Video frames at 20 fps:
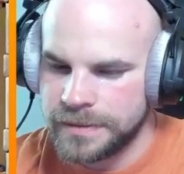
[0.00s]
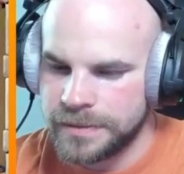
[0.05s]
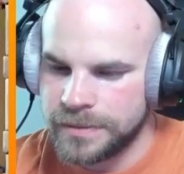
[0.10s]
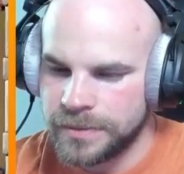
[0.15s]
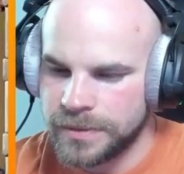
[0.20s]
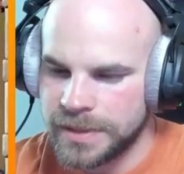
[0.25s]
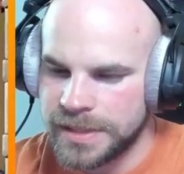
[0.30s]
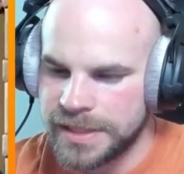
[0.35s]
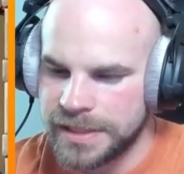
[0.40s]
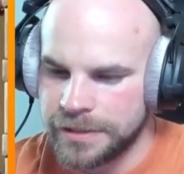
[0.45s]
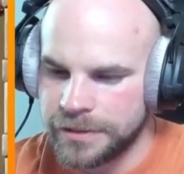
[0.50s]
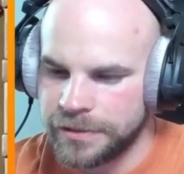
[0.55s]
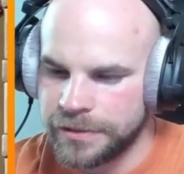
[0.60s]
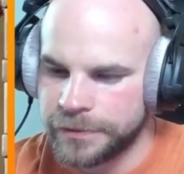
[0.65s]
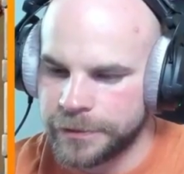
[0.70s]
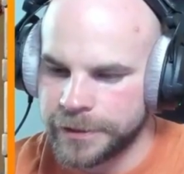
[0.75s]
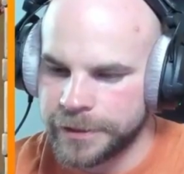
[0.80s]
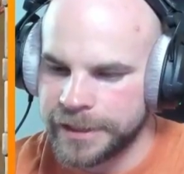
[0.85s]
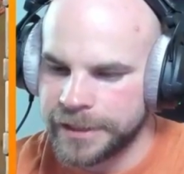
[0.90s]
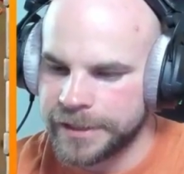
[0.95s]
What's he going
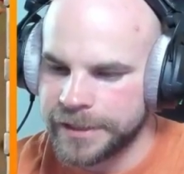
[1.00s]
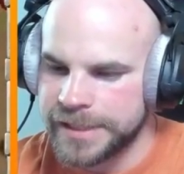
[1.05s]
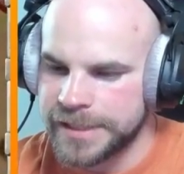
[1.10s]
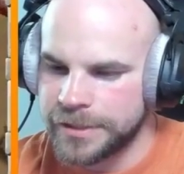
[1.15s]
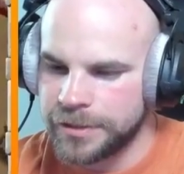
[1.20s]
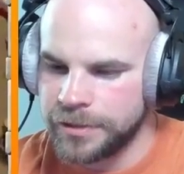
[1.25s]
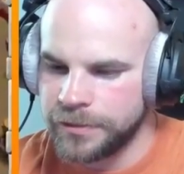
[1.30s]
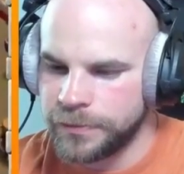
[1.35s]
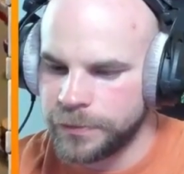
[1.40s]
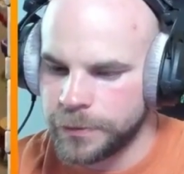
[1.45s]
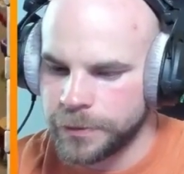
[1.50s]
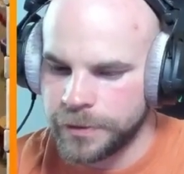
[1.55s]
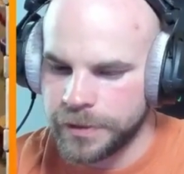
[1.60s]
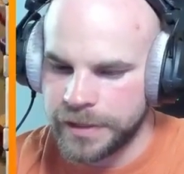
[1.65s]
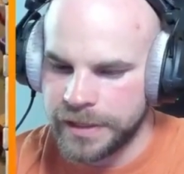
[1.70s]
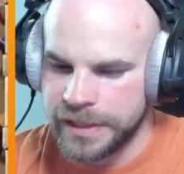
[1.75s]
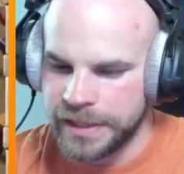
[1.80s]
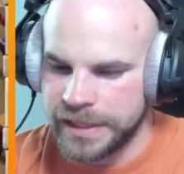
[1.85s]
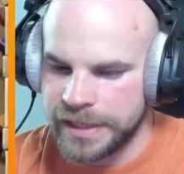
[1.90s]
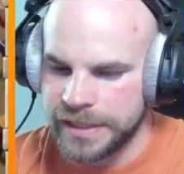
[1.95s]
for here? He's going for
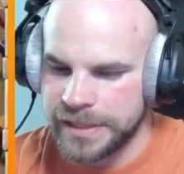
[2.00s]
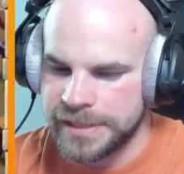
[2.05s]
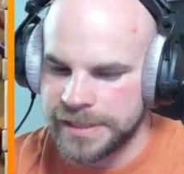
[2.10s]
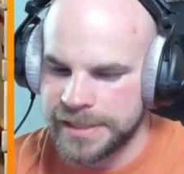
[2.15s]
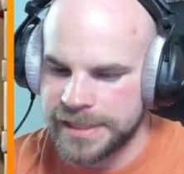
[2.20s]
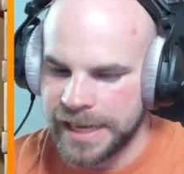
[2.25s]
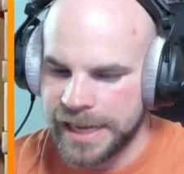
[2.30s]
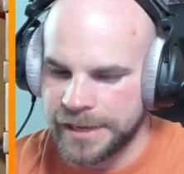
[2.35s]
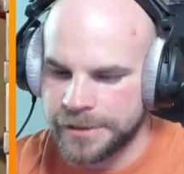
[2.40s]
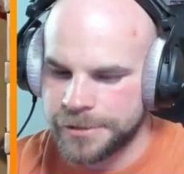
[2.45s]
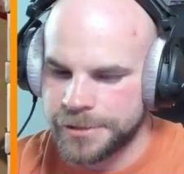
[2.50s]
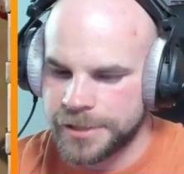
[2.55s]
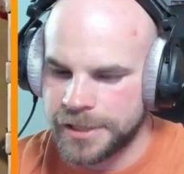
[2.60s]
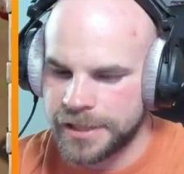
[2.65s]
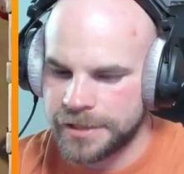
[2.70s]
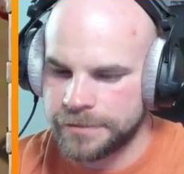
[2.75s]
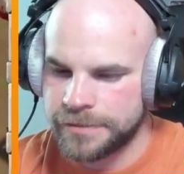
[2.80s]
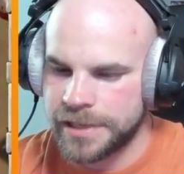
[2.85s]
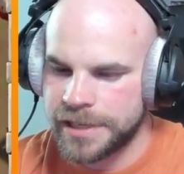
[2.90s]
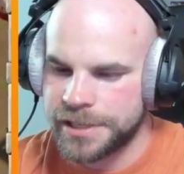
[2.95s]
the
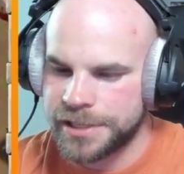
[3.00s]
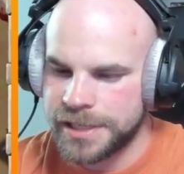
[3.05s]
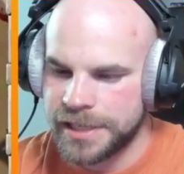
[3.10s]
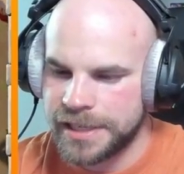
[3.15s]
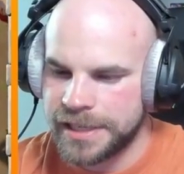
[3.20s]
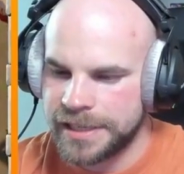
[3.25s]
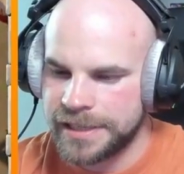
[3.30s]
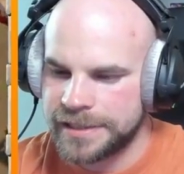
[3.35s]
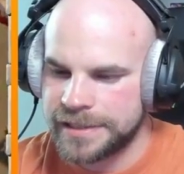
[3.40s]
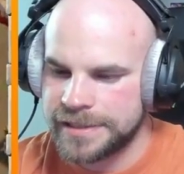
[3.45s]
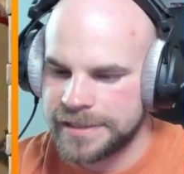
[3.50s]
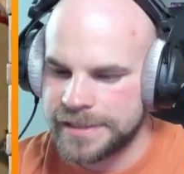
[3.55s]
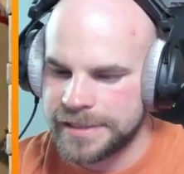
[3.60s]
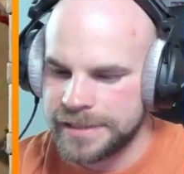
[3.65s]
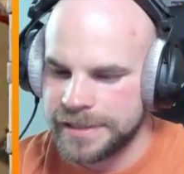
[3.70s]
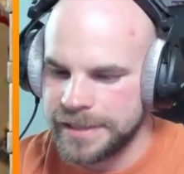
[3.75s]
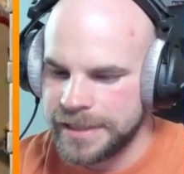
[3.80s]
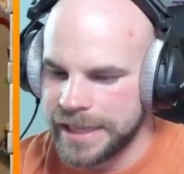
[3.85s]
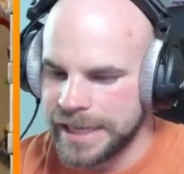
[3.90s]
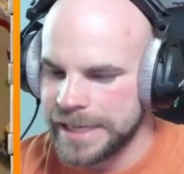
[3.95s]
scattershot ricochet cannons.
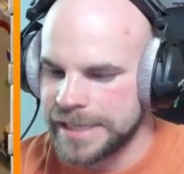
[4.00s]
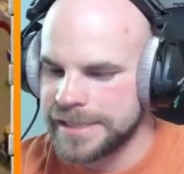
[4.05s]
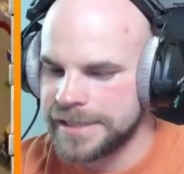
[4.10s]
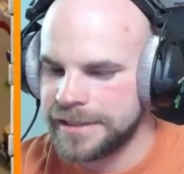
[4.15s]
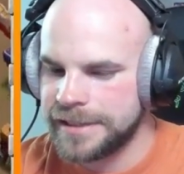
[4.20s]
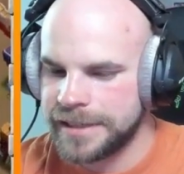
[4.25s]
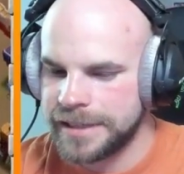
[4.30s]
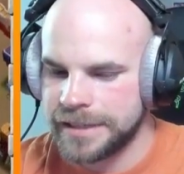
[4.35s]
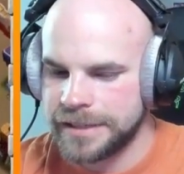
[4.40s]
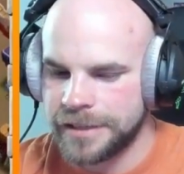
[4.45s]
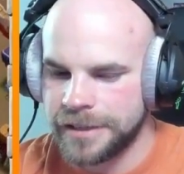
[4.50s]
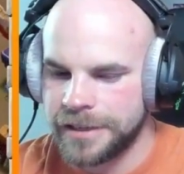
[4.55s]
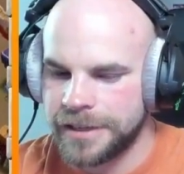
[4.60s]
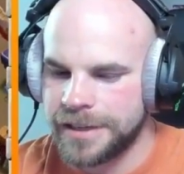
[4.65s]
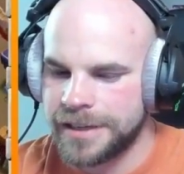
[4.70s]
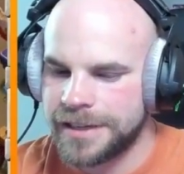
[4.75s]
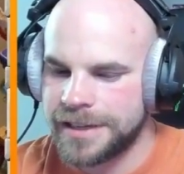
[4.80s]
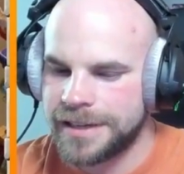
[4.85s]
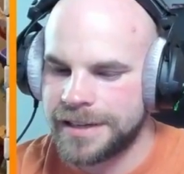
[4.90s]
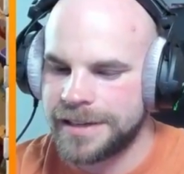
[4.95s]
He's not.
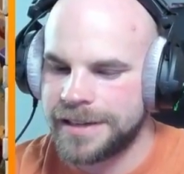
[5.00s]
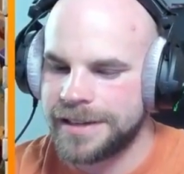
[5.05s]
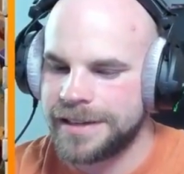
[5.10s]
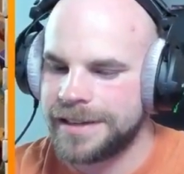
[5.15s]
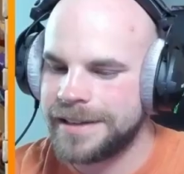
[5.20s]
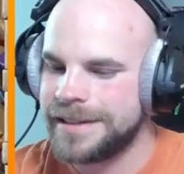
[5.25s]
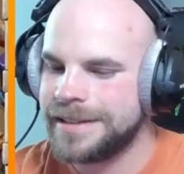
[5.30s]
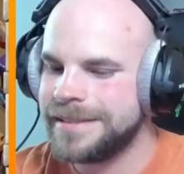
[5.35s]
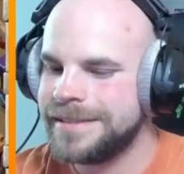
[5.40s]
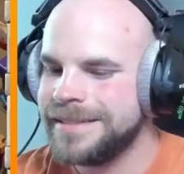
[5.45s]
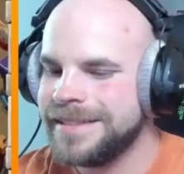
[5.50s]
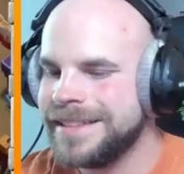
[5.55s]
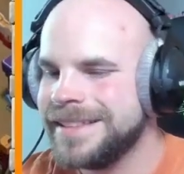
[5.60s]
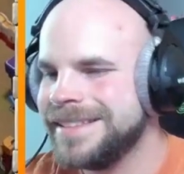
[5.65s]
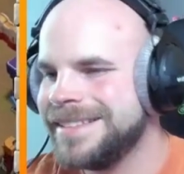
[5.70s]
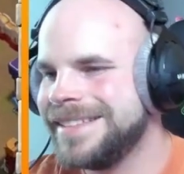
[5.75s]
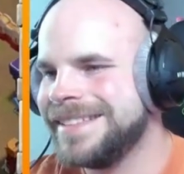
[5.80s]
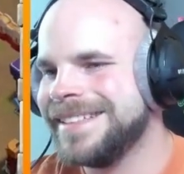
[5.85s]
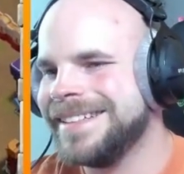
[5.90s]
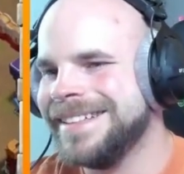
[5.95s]
Ah,
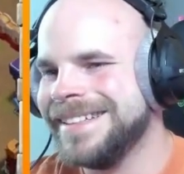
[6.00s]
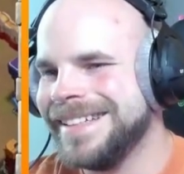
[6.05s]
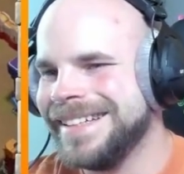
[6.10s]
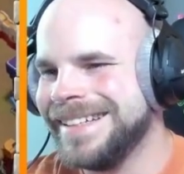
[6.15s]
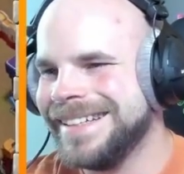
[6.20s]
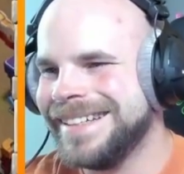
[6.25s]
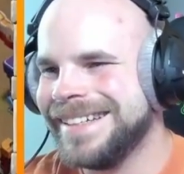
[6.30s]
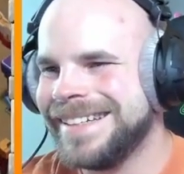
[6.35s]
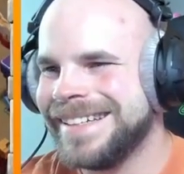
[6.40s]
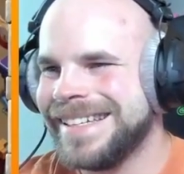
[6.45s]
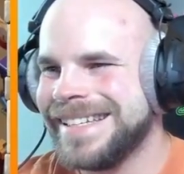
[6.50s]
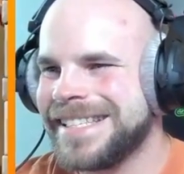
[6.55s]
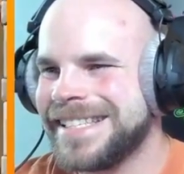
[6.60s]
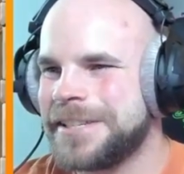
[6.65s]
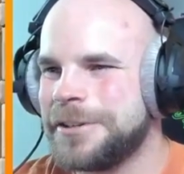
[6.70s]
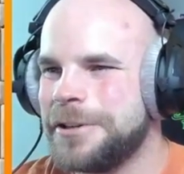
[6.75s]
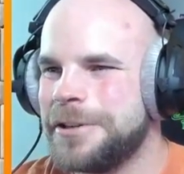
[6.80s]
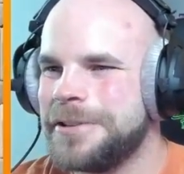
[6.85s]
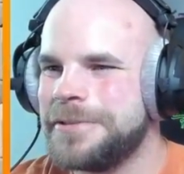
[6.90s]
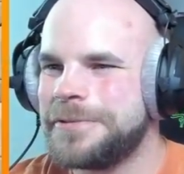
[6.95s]
he's
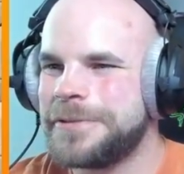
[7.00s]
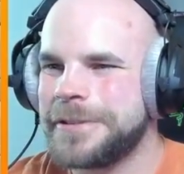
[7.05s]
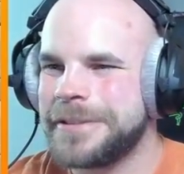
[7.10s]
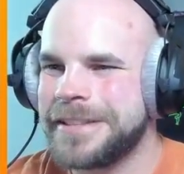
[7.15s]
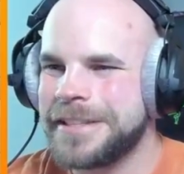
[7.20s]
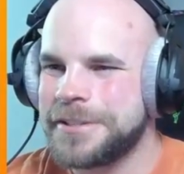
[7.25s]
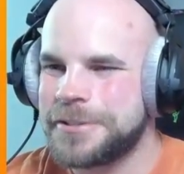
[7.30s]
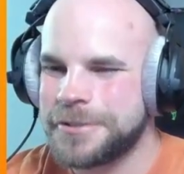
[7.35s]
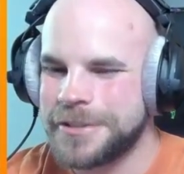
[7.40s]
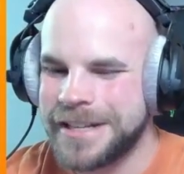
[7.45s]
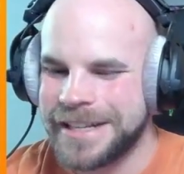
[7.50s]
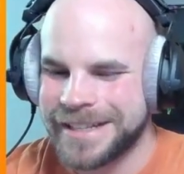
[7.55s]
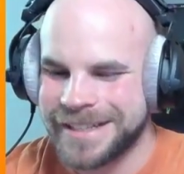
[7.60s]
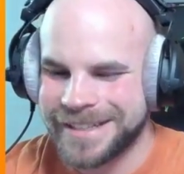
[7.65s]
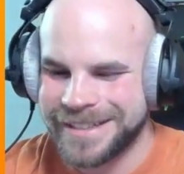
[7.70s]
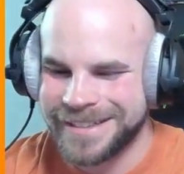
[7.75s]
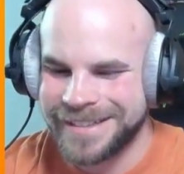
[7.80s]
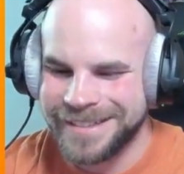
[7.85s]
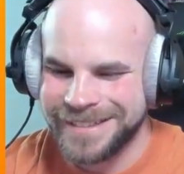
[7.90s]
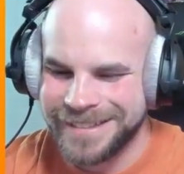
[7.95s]
going for the trick.
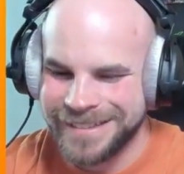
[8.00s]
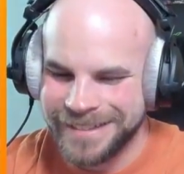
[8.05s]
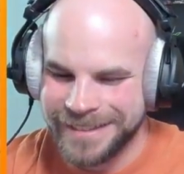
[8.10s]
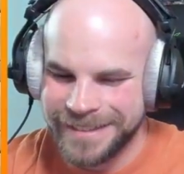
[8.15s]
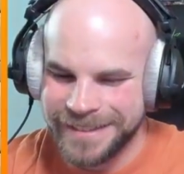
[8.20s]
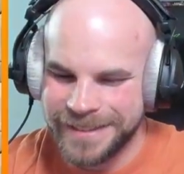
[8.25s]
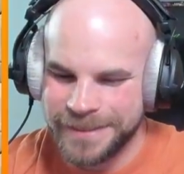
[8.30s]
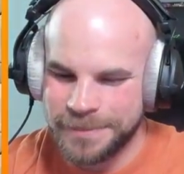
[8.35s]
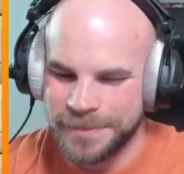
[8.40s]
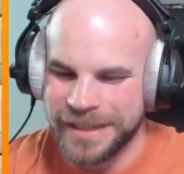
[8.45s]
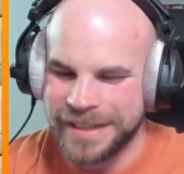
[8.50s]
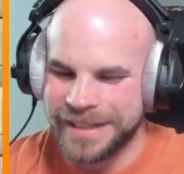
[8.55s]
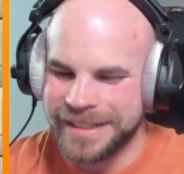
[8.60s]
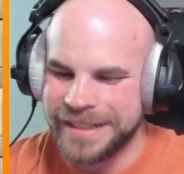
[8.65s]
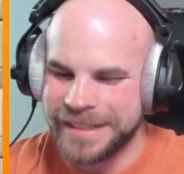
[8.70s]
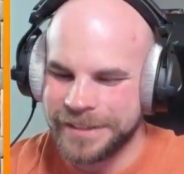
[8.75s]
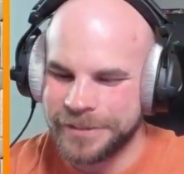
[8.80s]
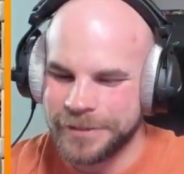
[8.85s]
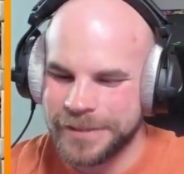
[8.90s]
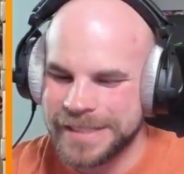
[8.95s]
Man, I
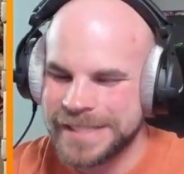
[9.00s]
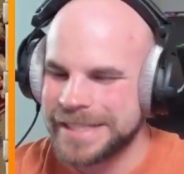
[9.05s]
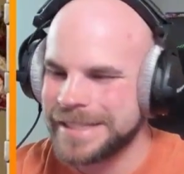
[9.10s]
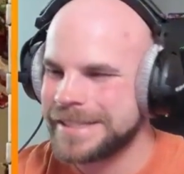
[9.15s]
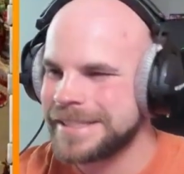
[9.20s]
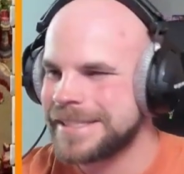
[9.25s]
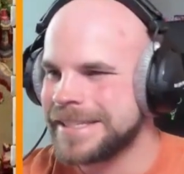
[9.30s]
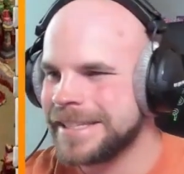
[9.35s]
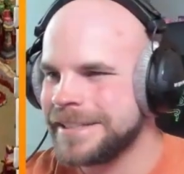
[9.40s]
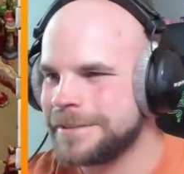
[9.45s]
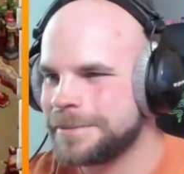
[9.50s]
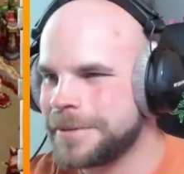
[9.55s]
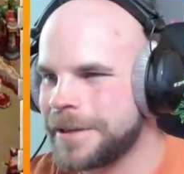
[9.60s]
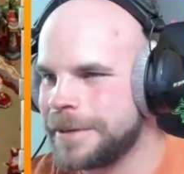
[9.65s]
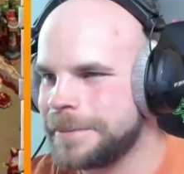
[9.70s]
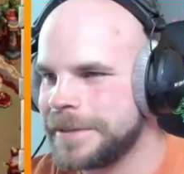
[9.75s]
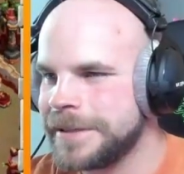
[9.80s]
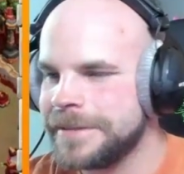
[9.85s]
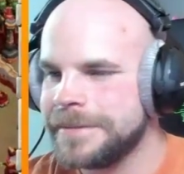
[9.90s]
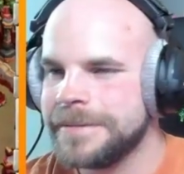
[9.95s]
didn't even see the setup
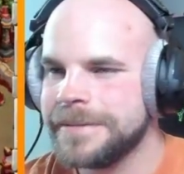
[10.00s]
coming.